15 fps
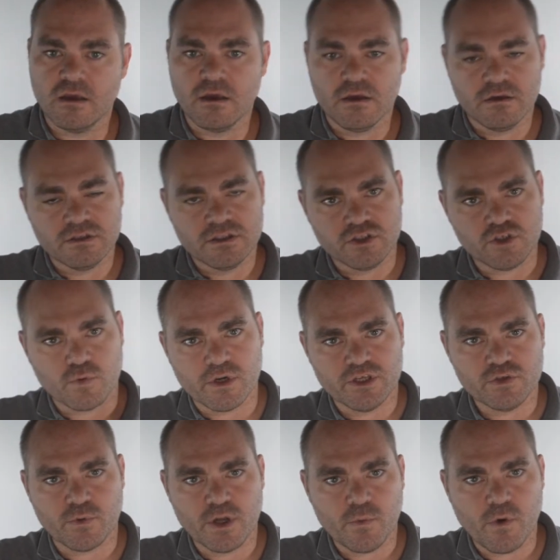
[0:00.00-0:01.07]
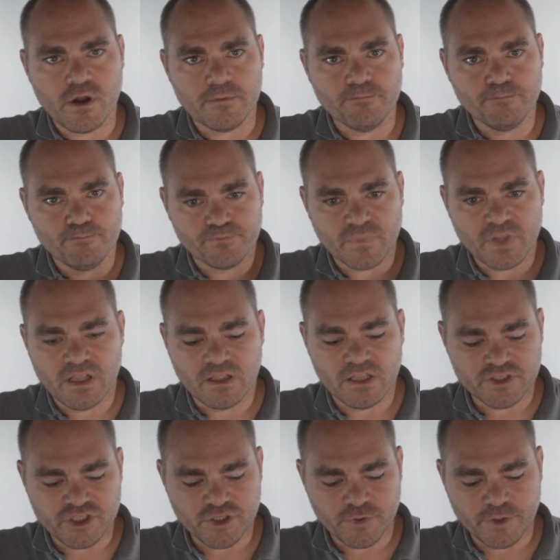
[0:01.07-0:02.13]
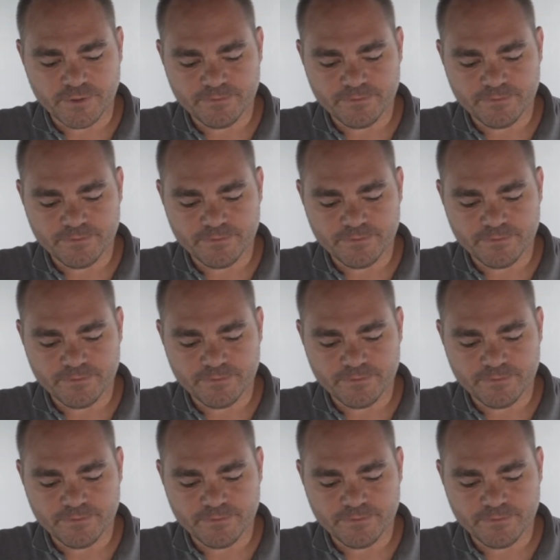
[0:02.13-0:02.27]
to 2021. Let's do it.